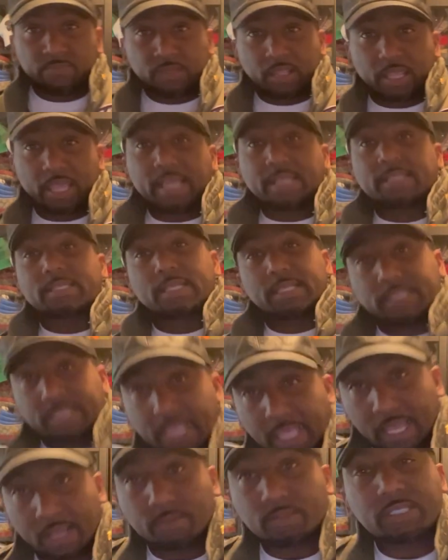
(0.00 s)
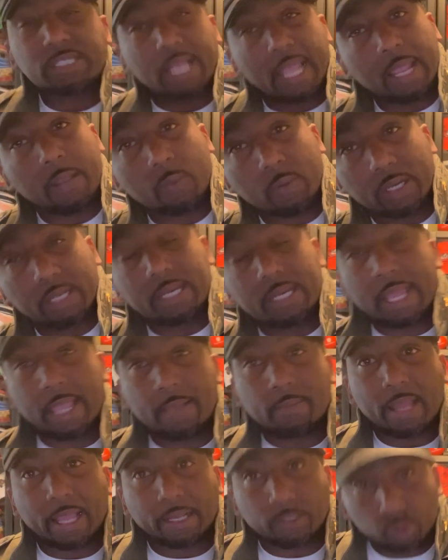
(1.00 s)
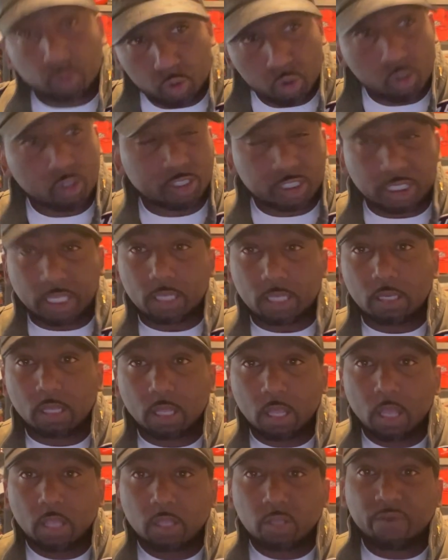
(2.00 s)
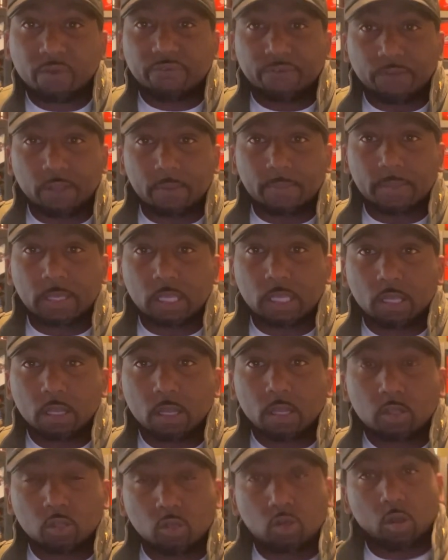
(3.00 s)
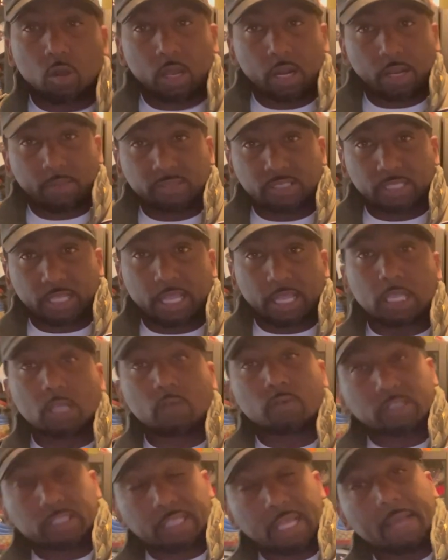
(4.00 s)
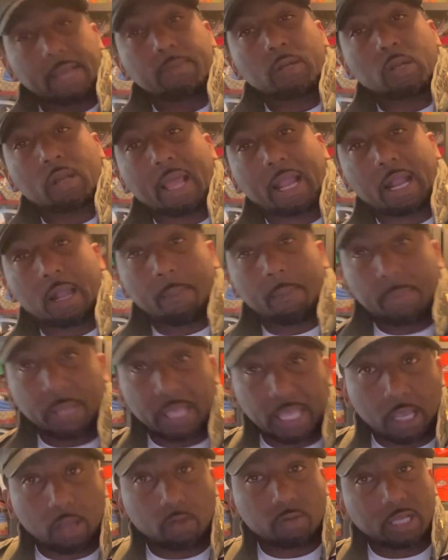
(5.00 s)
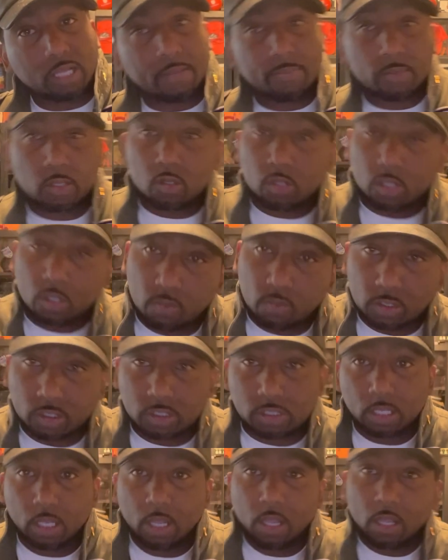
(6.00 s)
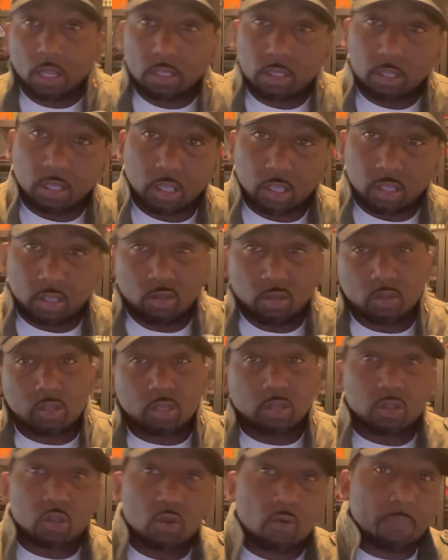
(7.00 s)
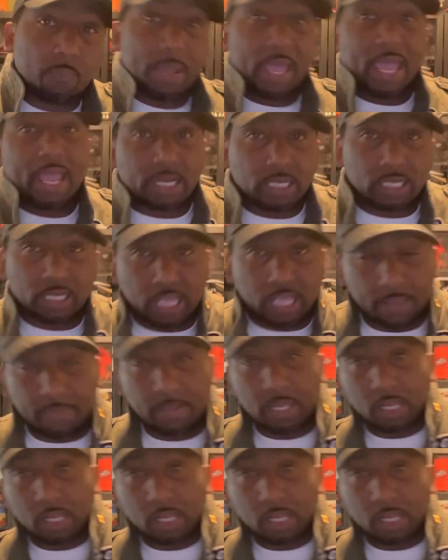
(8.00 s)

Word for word: It's a damn shame with a name like Nguyen. You feel me? You know what I'm saying? You was damn near like a P O W. You was, you, you, you begged to come here.